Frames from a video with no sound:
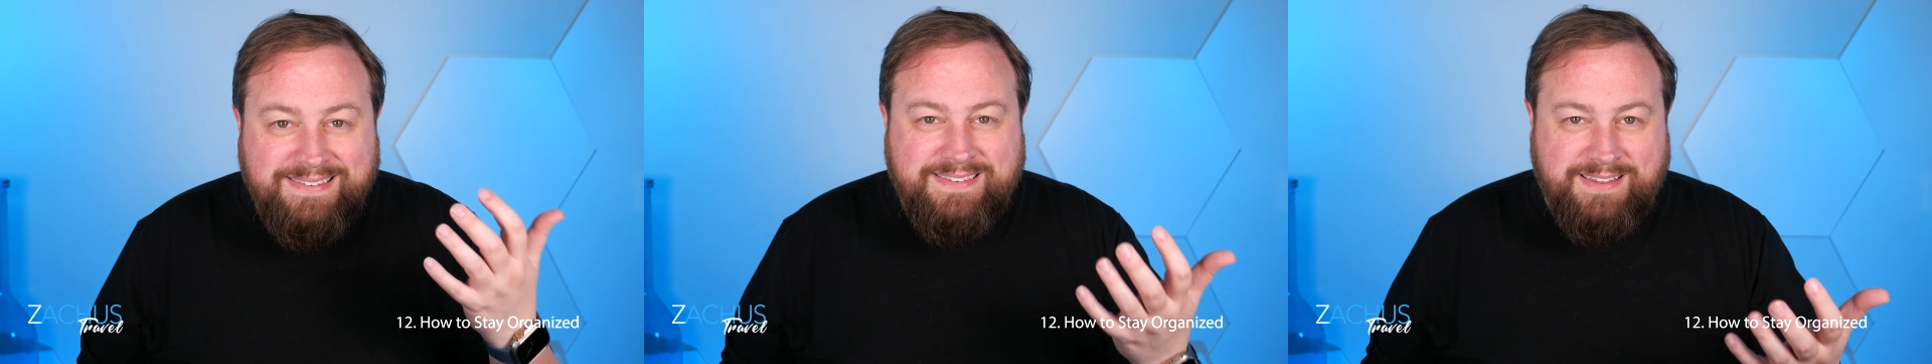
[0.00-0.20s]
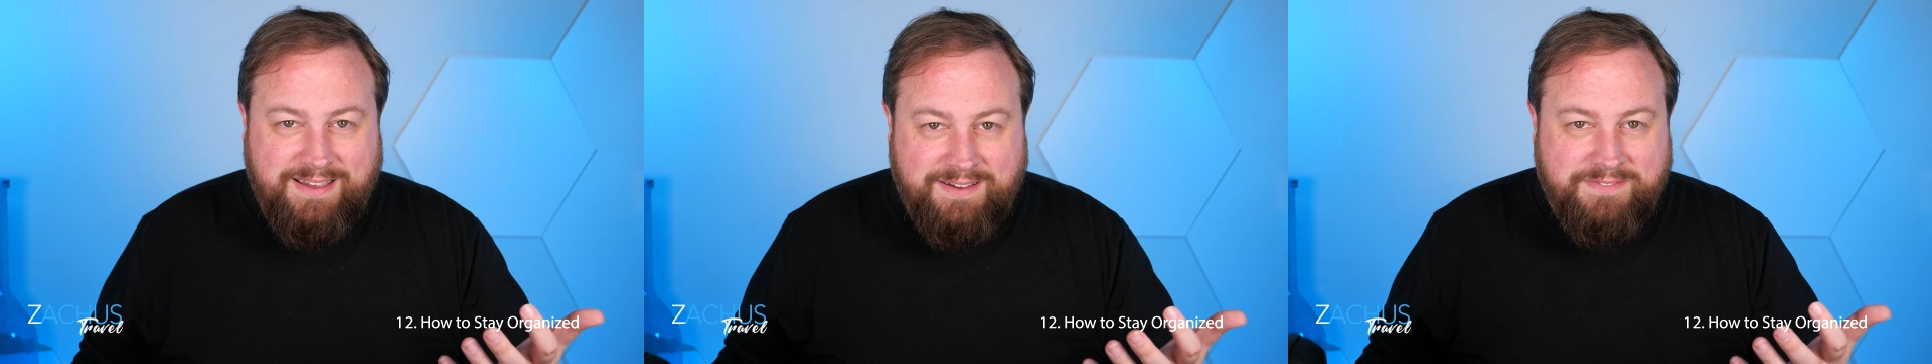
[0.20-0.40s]

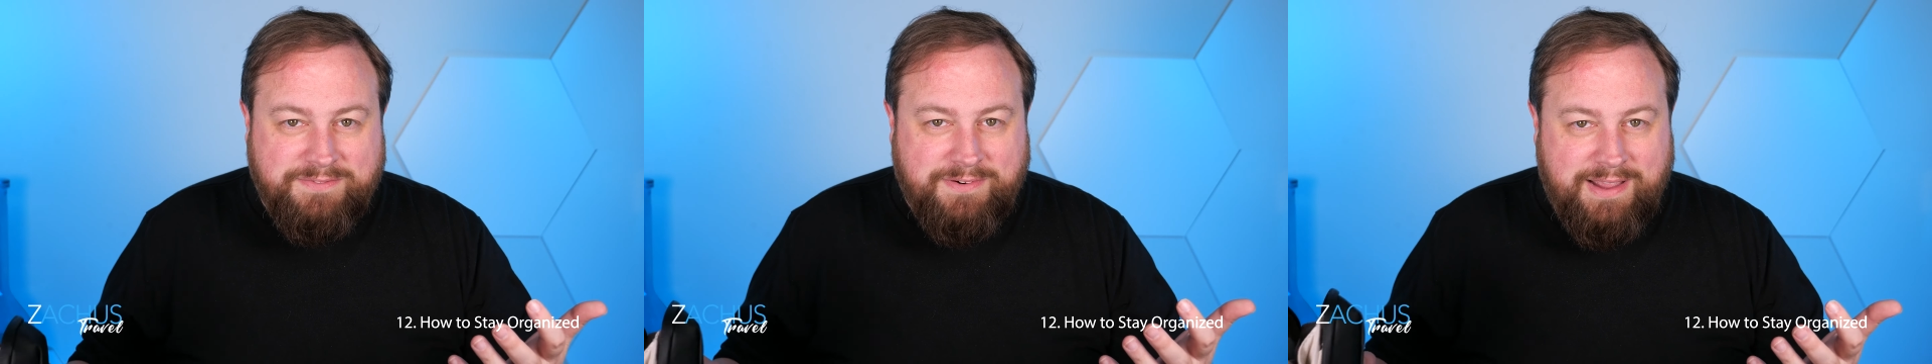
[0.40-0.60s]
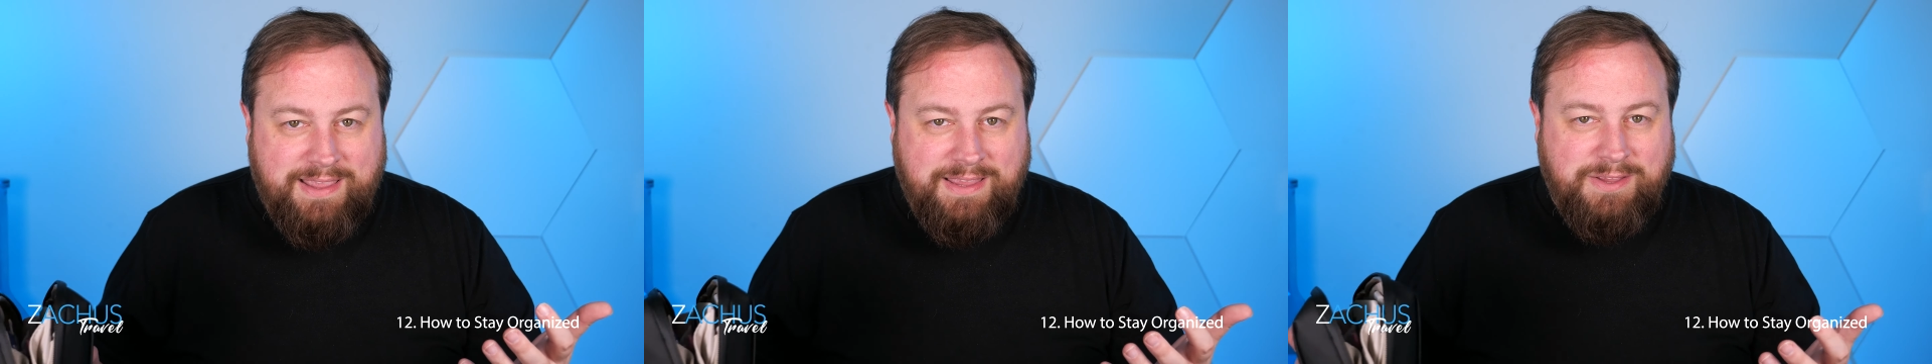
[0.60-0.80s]
stuff,
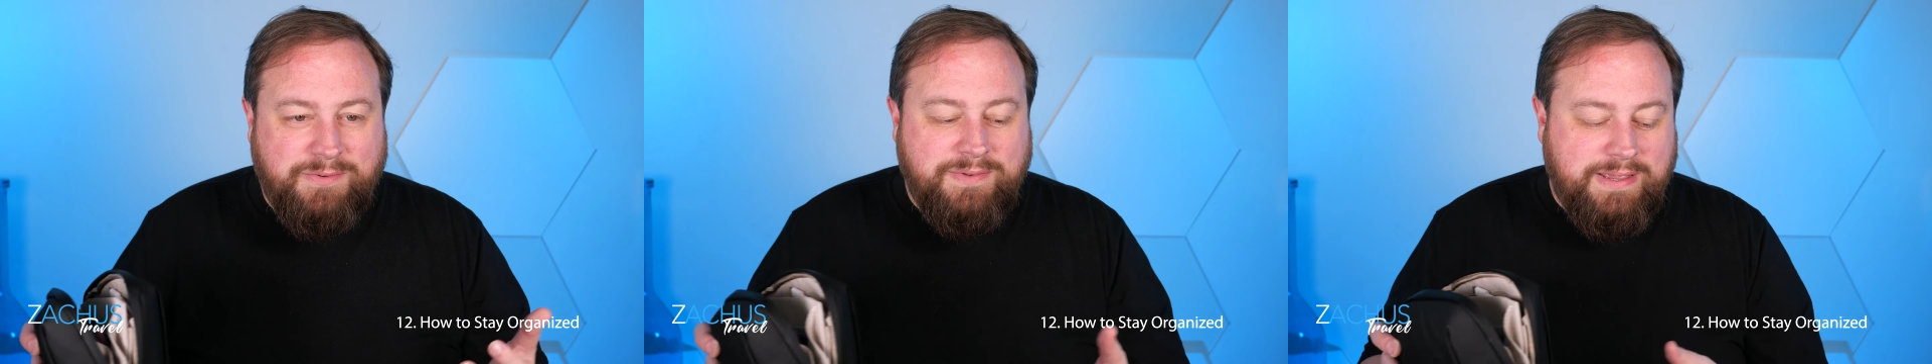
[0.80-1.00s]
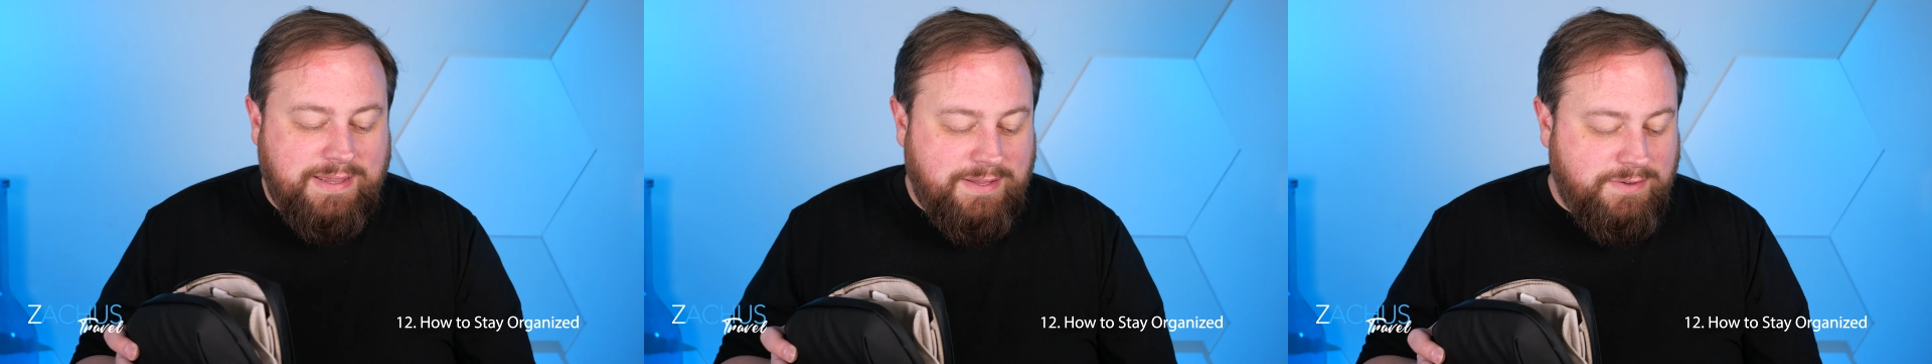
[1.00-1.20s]
right? You
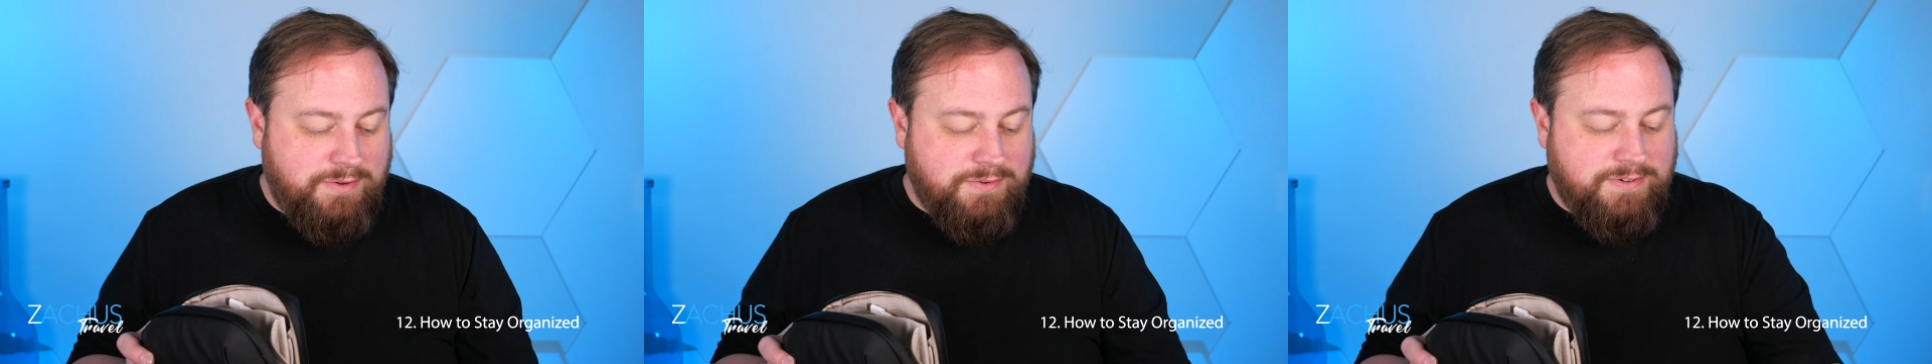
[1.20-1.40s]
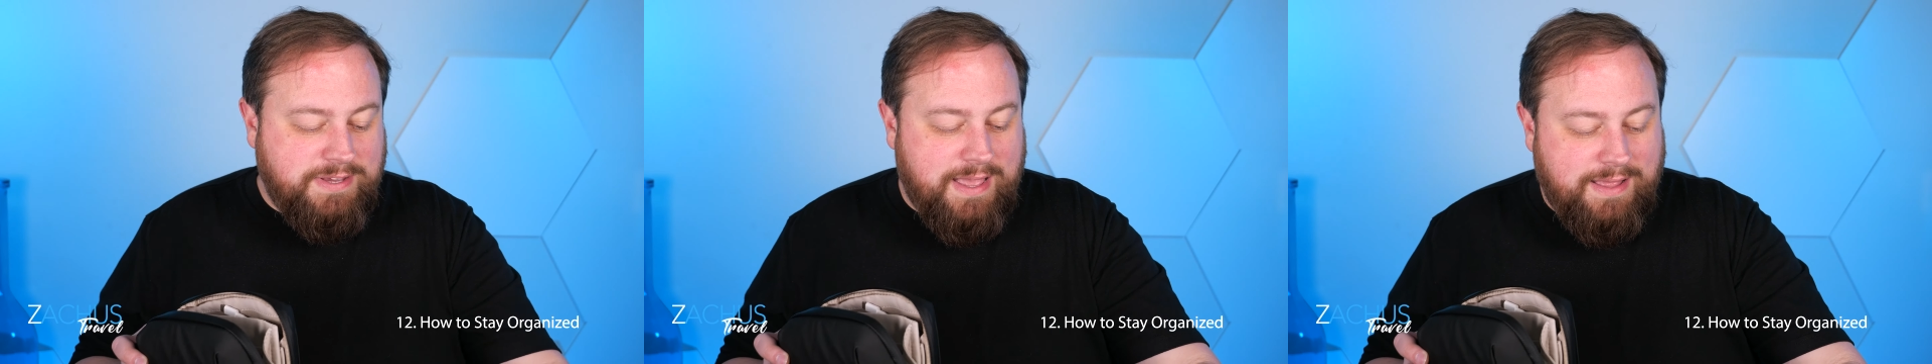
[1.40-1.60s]
need
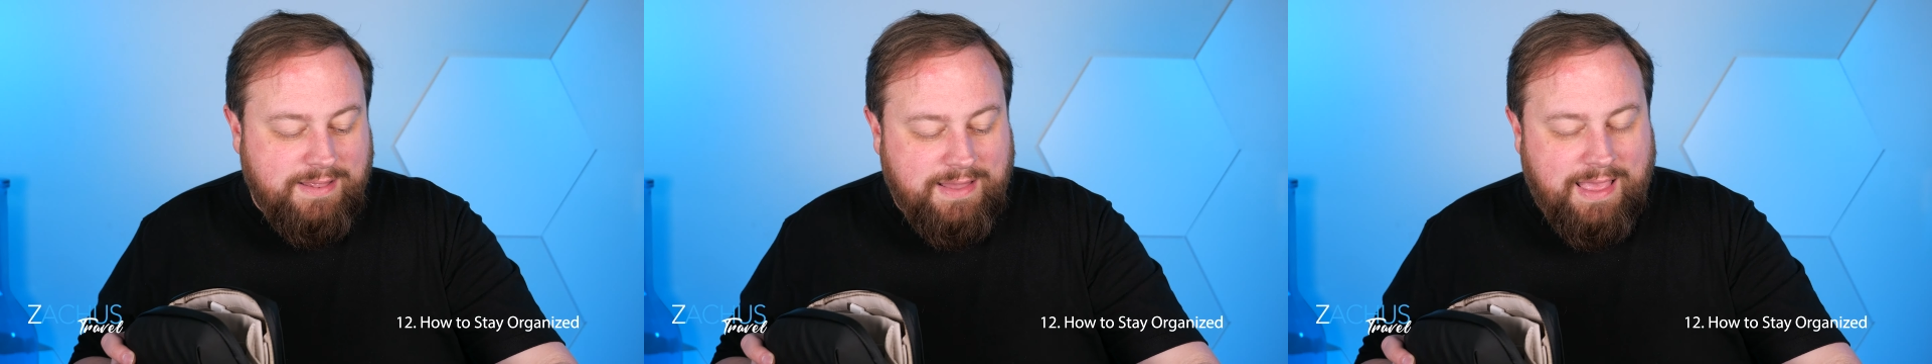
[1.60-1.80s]
your jet